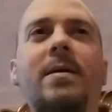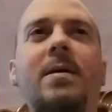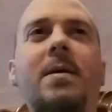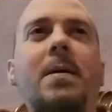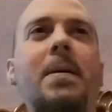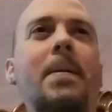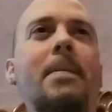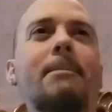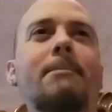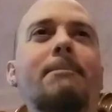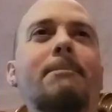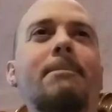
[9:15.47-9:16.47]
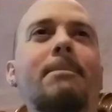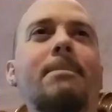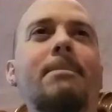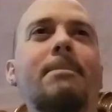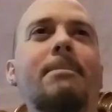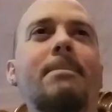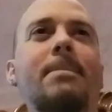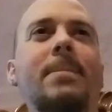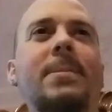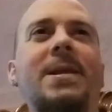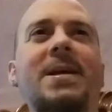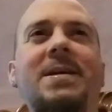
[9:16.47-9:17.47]
um,
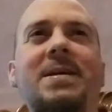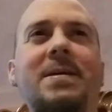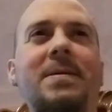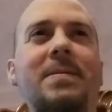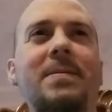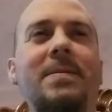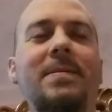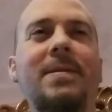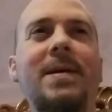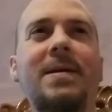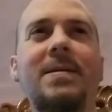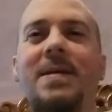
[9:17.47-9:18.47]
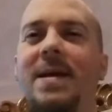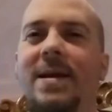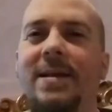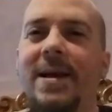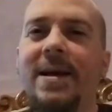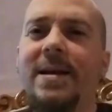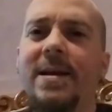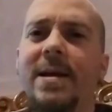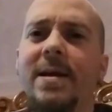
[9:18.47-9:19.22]
like a like a like a